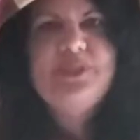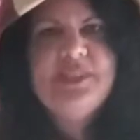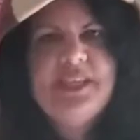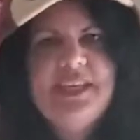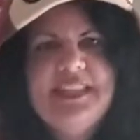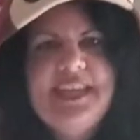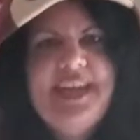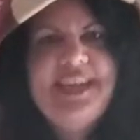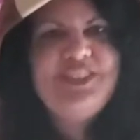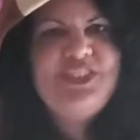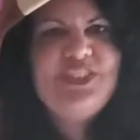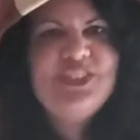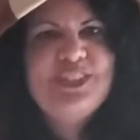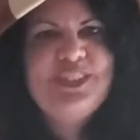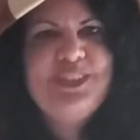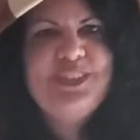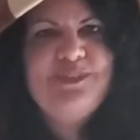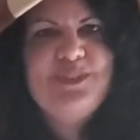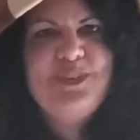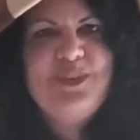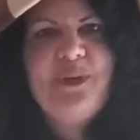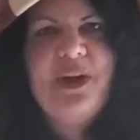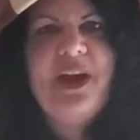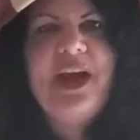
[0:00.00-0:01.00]
said adjective,
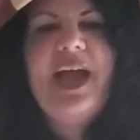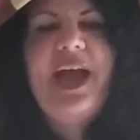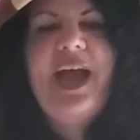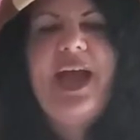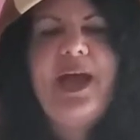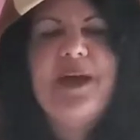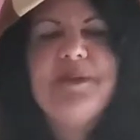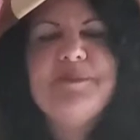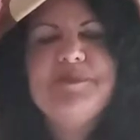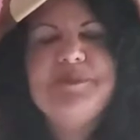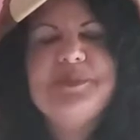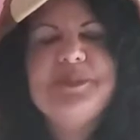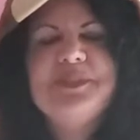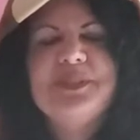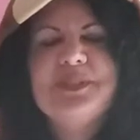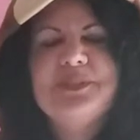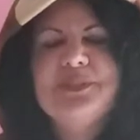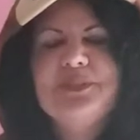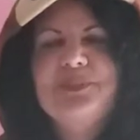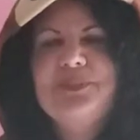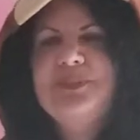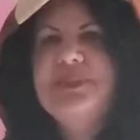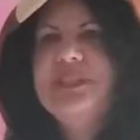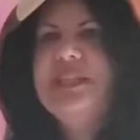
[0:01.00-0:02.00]
you are
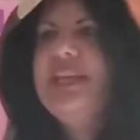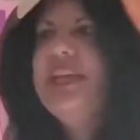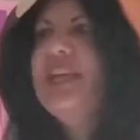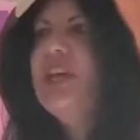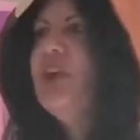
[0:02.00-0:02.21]
absolutely